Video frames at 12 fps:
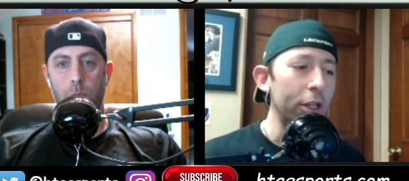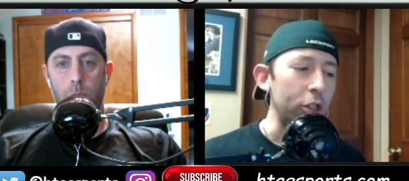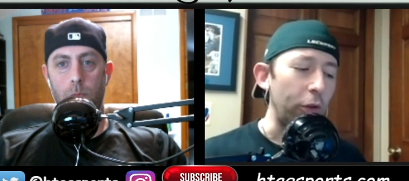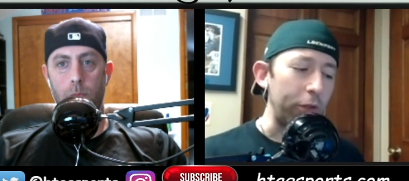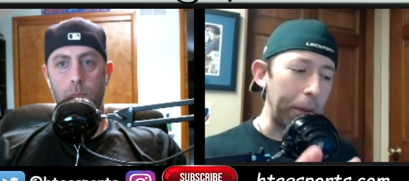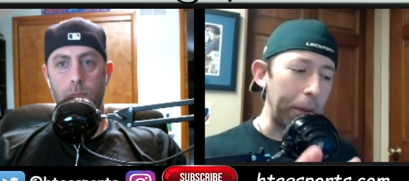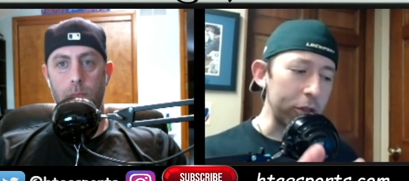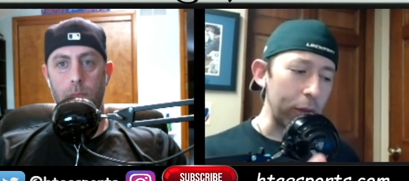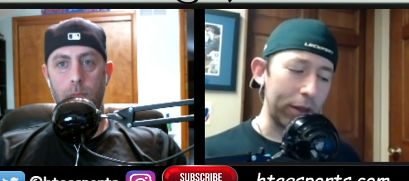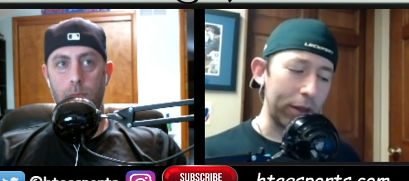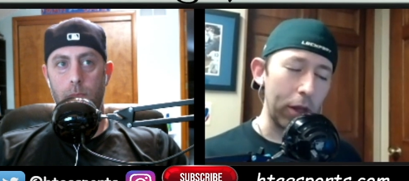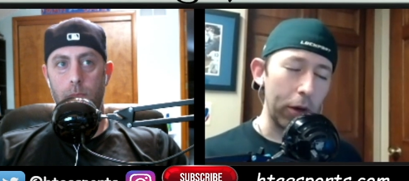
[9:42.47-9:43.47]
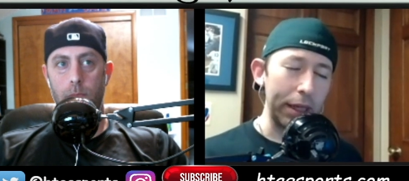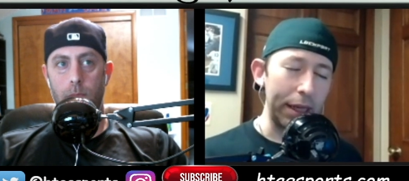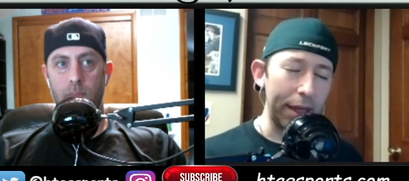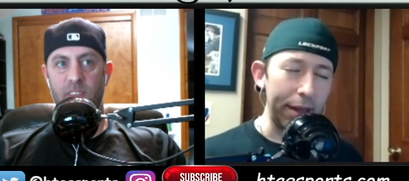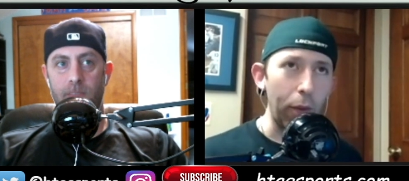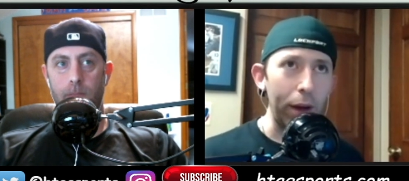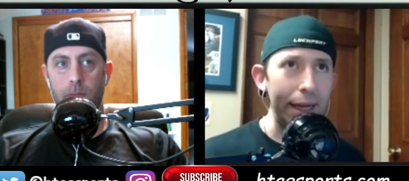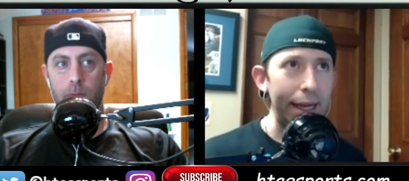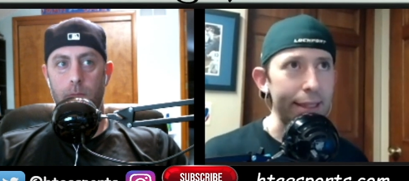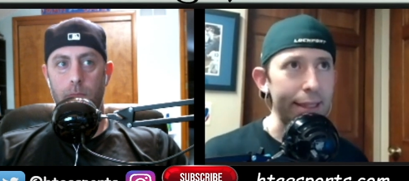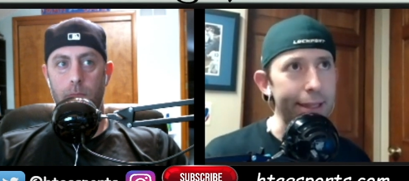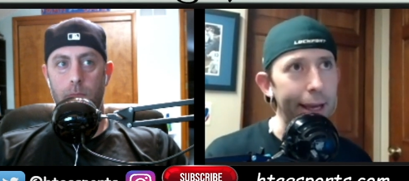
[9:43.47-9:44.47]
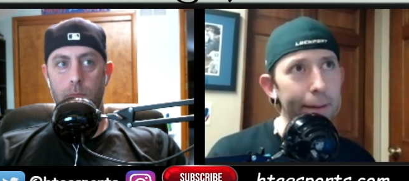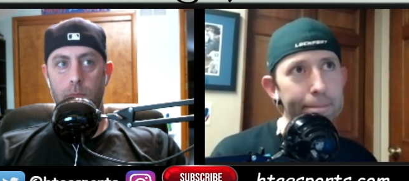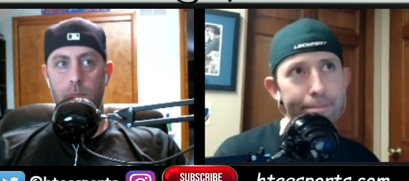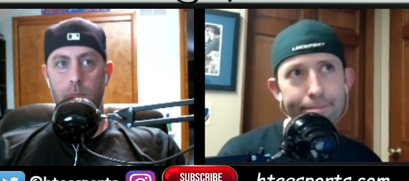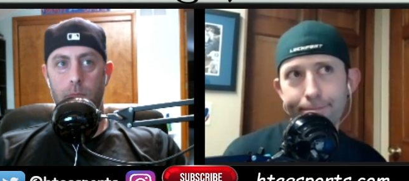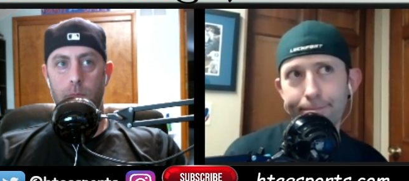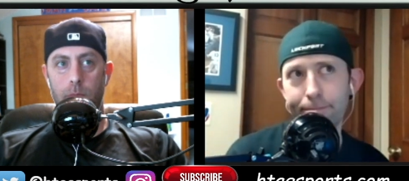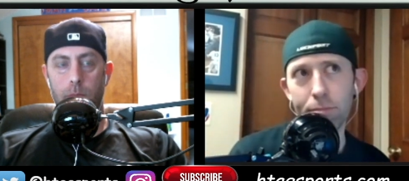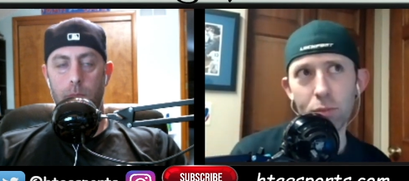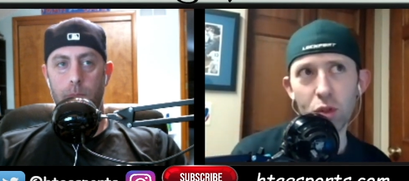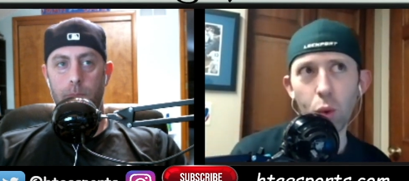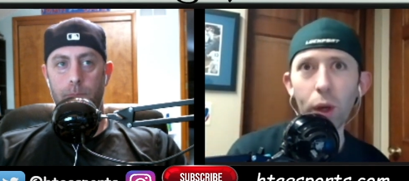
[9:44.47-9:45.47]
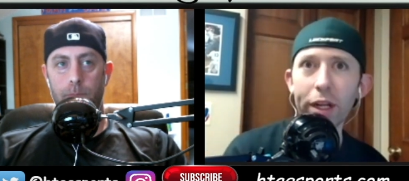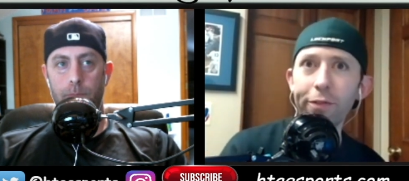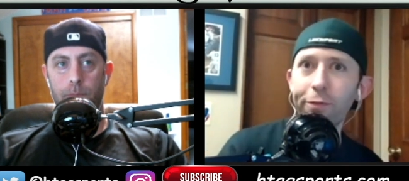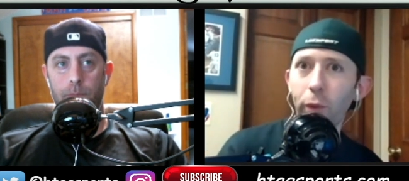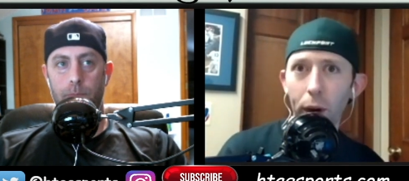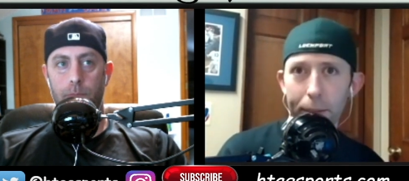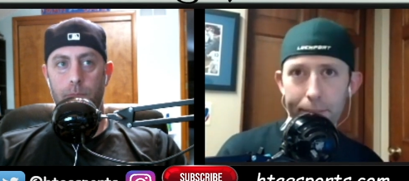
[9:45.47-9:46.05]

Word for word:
Speaker 1: So if the Bills are at 30 and they want to get to 24,